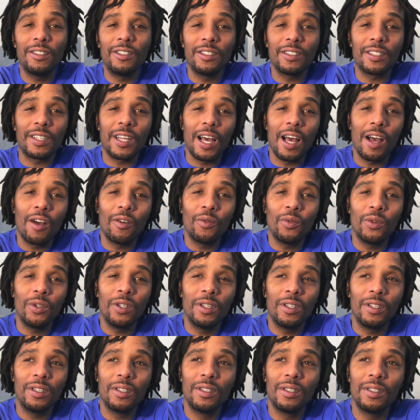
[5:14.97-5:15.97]
just got
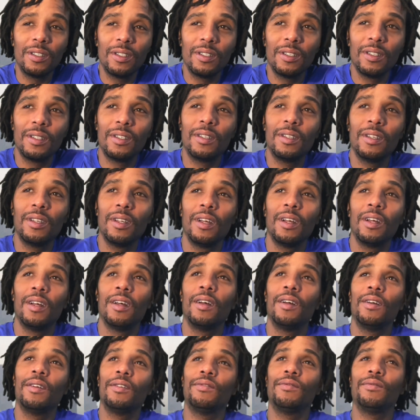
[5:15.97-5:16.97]
with,
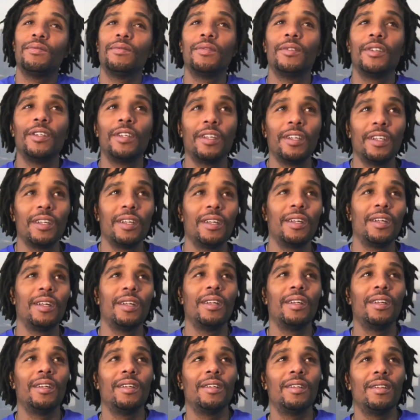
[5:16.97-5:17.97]

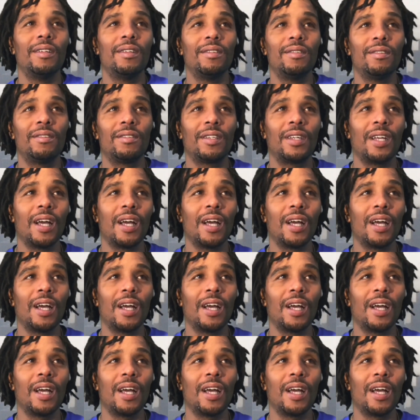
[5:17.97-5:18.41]
she